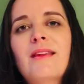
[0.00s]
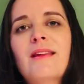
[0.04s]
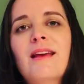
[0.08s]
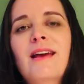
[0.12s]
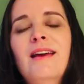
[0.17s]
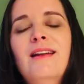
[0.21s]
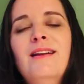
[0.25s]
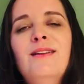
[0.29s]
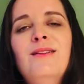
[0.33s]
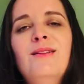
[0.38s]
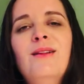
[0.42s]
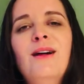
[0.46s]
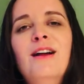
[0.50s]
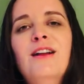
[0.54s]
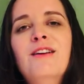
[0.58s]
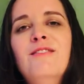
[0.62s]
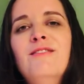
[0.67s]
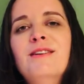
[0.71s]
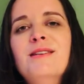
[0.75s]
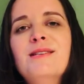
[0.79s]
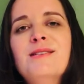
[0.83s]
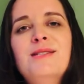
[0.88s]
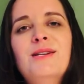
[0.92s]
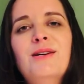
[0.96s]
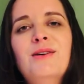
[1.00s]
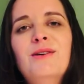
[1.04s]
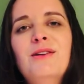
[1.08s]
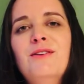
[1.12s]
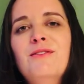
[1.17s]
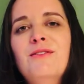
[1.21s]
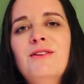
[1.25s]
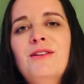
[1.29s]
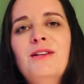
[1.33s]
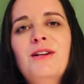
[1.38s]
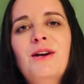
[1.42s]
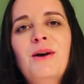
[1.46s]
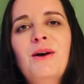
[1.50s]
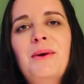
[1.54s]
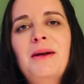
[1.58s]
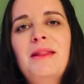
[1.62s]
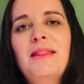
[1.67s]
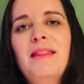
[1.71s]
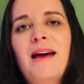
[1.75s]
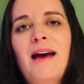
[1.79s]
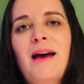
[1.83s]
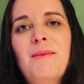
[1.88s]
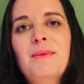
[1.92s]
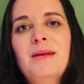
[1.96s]
And a lot of us don't even know what
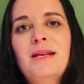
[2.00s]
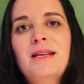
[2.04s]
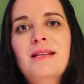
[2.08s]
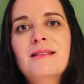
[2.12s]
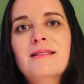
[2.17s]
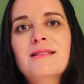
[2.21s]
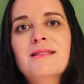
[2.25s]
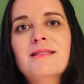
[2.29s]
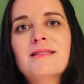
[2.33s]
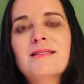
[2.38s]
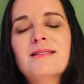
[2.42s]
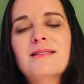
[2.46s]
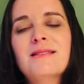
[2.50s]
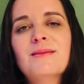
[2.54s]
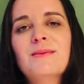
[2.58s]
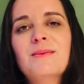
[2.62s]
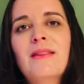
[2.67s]
that means